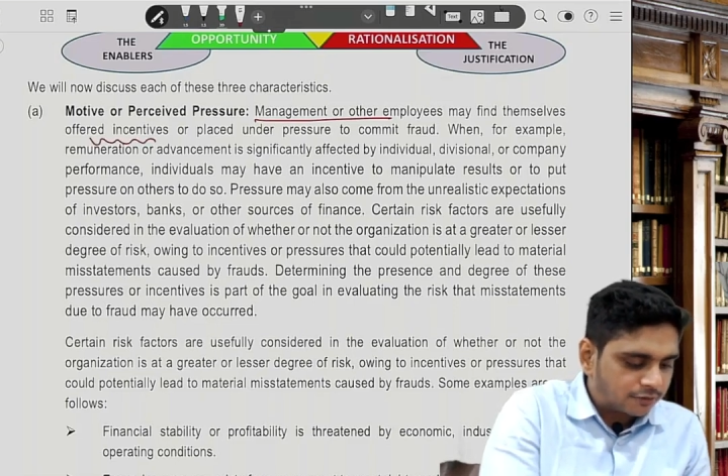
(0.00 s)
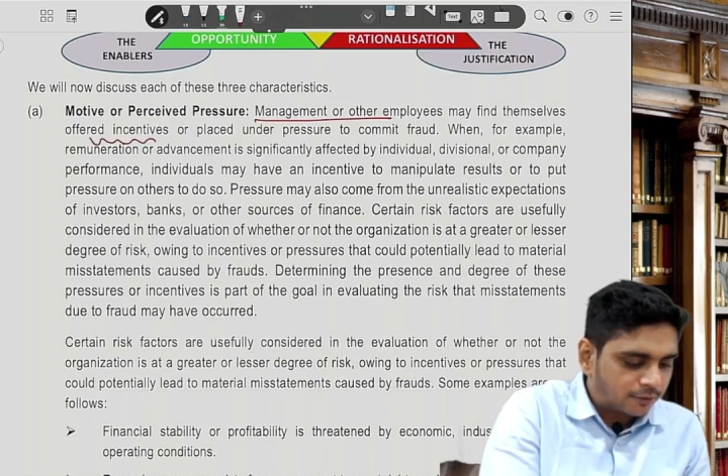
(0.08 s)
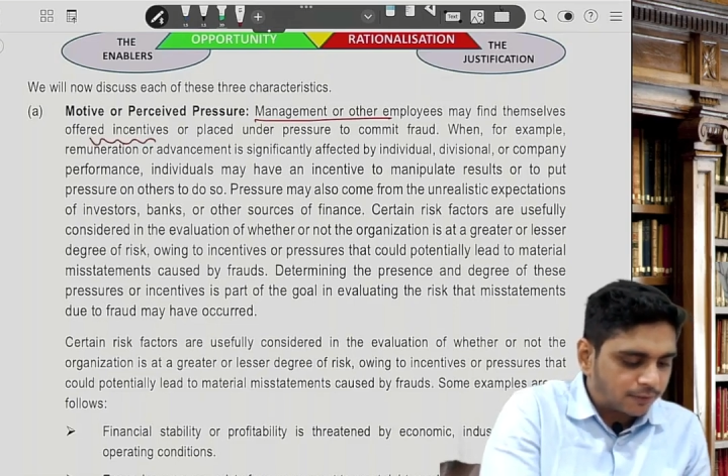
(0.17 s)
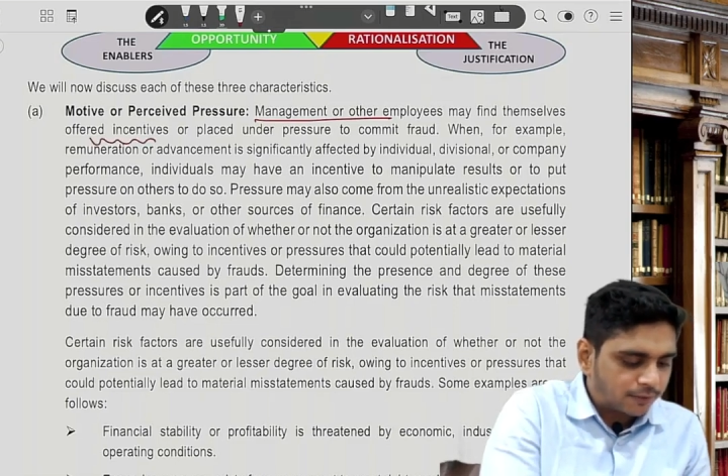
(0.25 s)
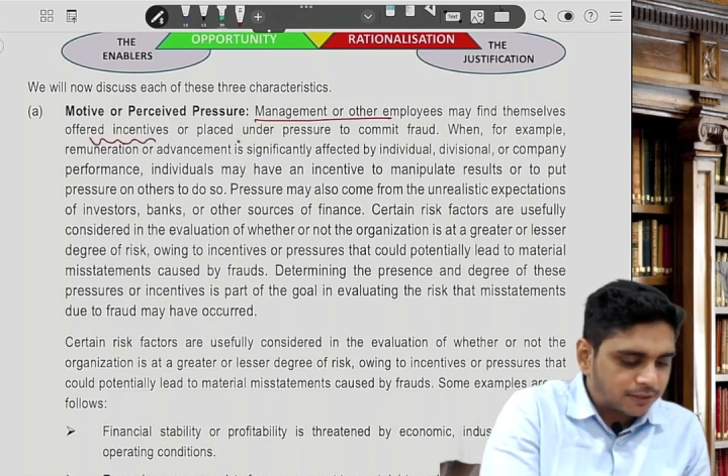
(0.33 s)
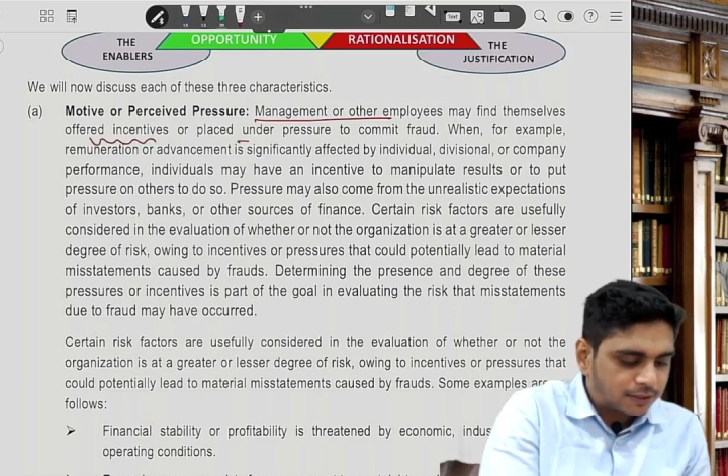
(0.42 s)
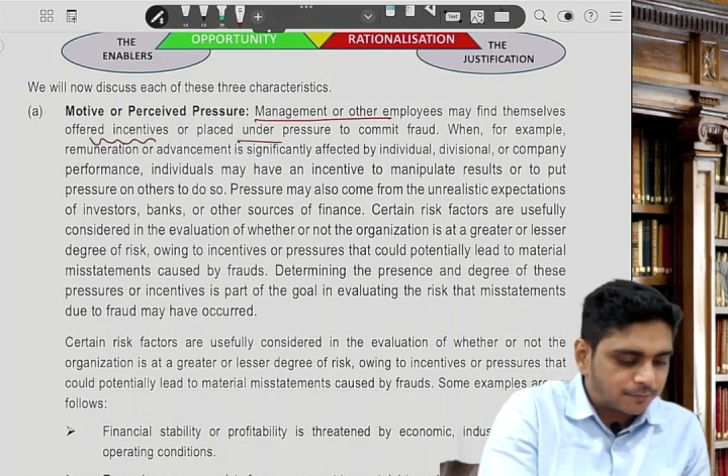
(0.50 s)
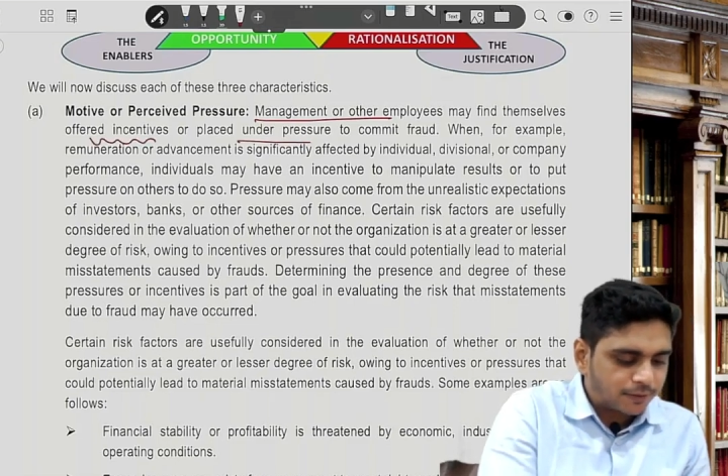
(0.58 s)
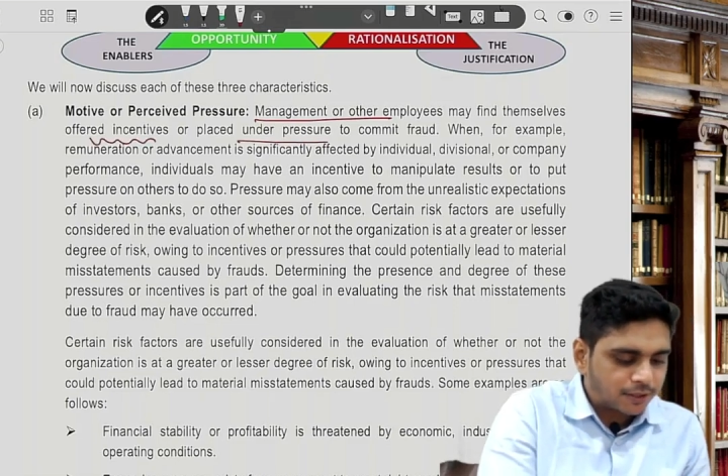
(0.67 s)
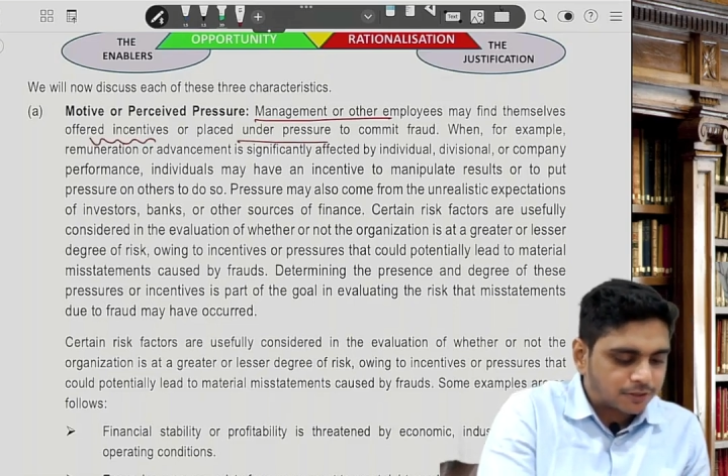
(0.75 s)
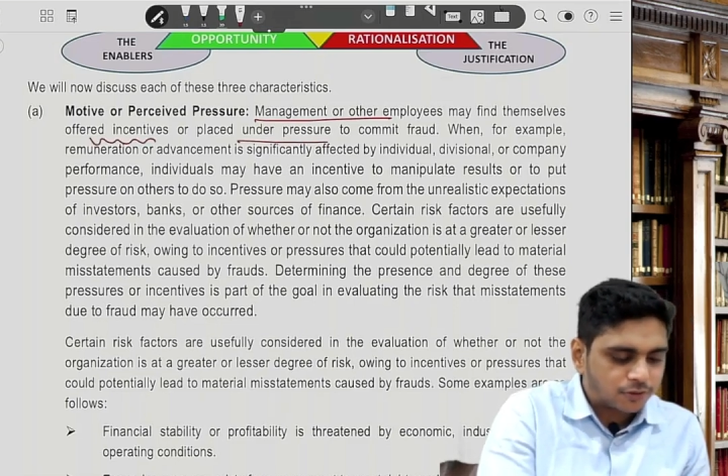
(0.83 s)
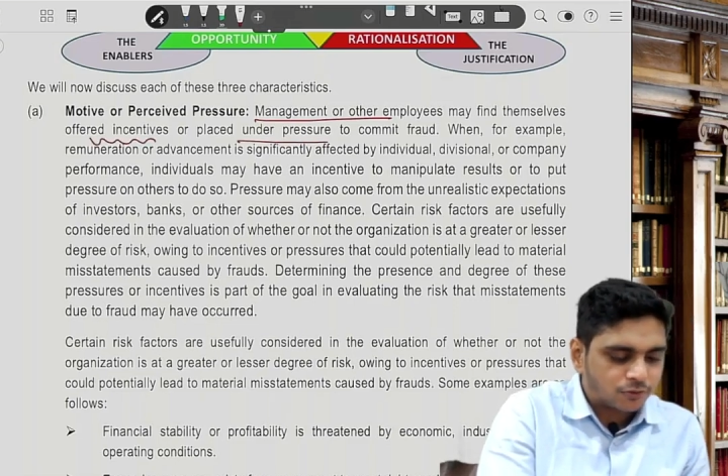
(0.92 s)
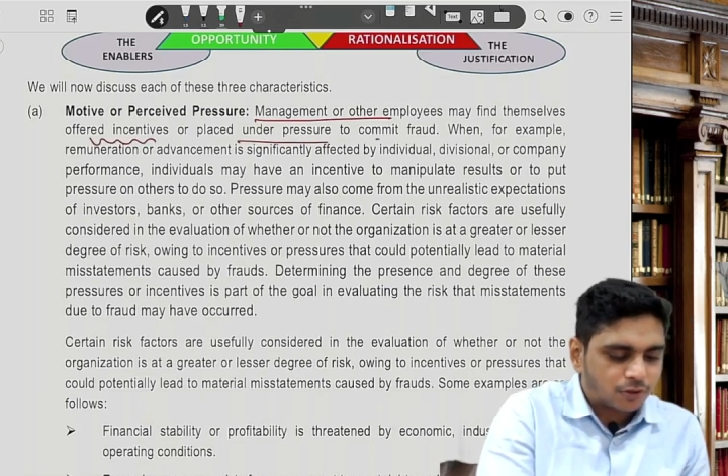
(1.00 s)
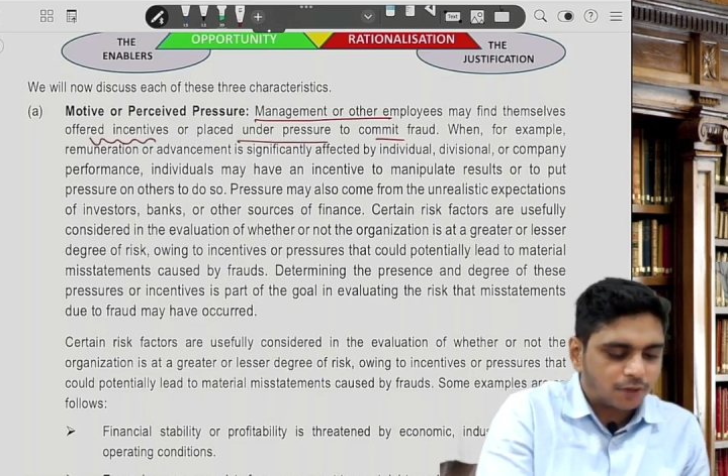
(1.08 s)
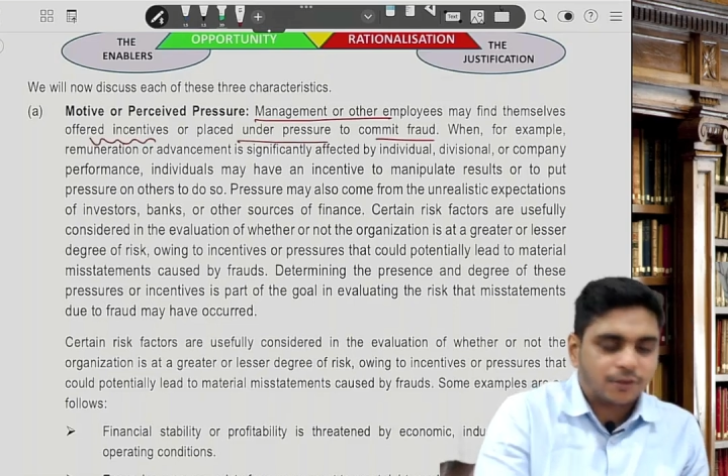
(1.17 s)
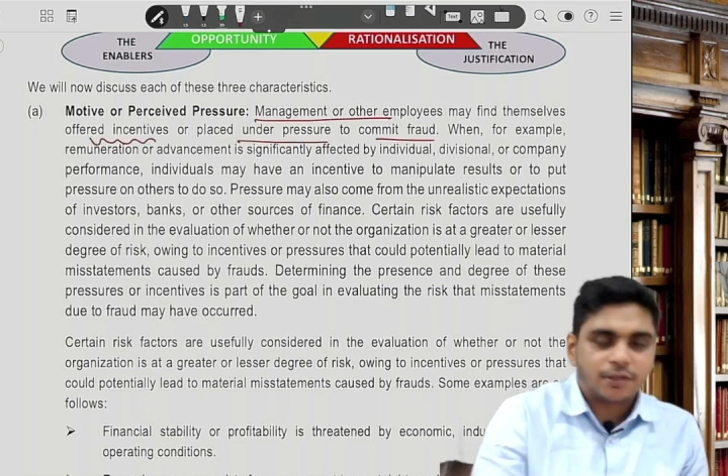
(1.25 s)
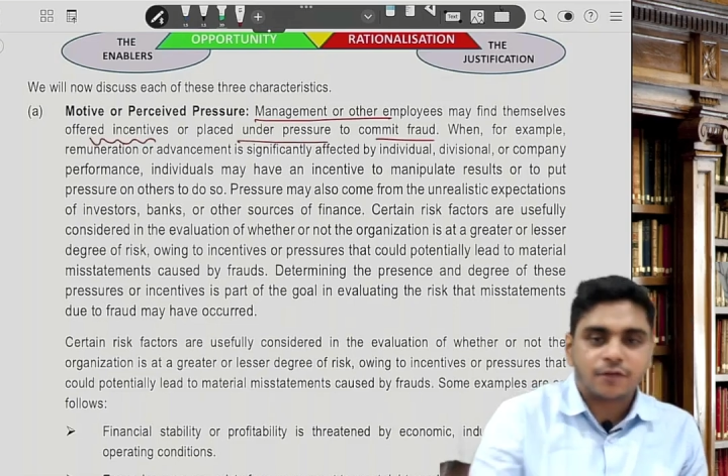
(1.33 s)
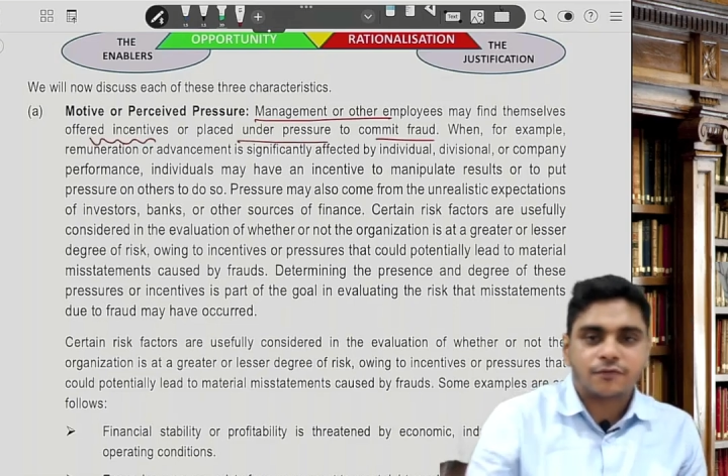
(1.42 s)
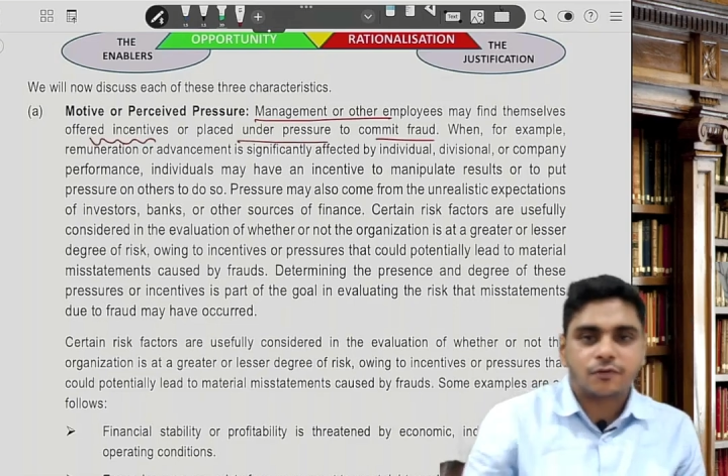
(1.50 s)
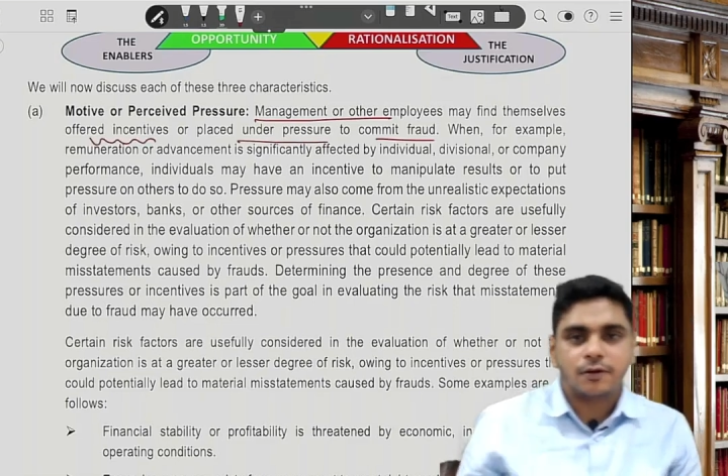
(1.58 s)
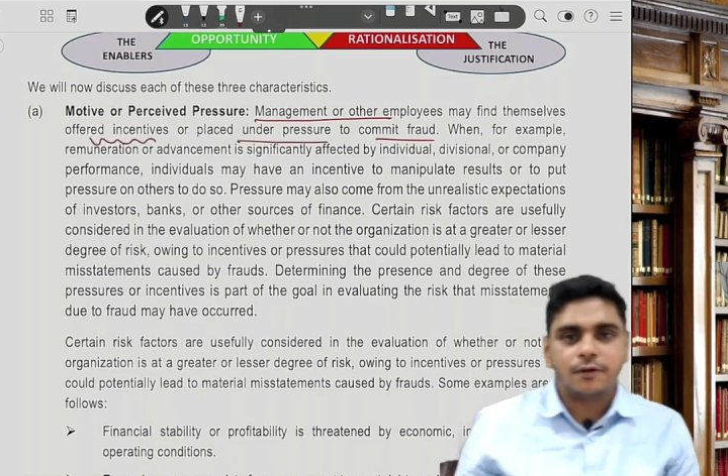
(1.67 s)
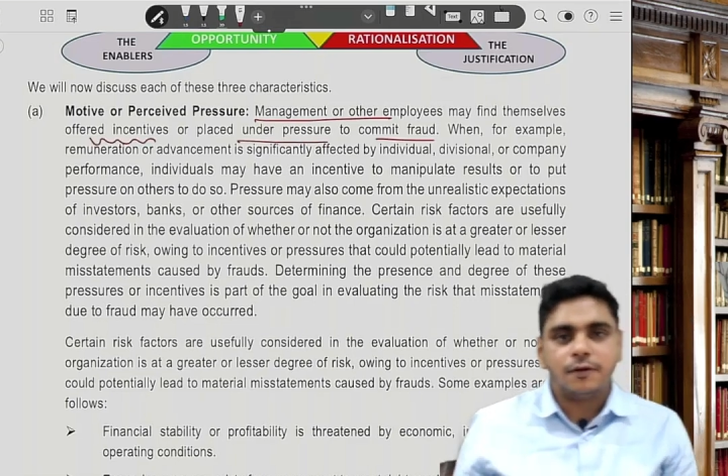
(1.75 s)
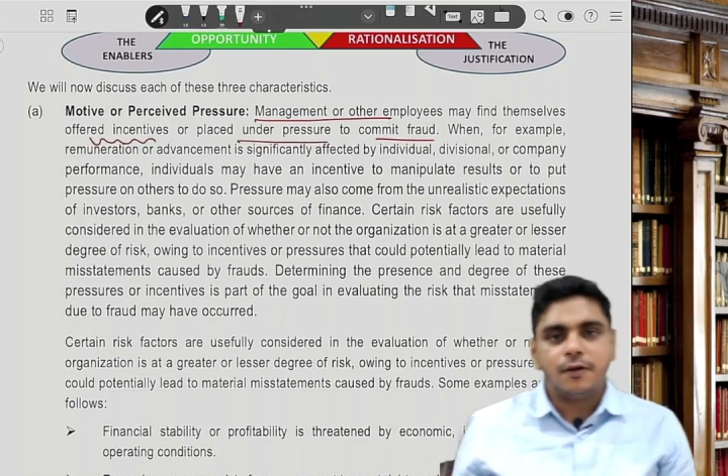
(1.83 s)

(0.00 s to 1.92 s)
or placed under pressure to commit a fraud.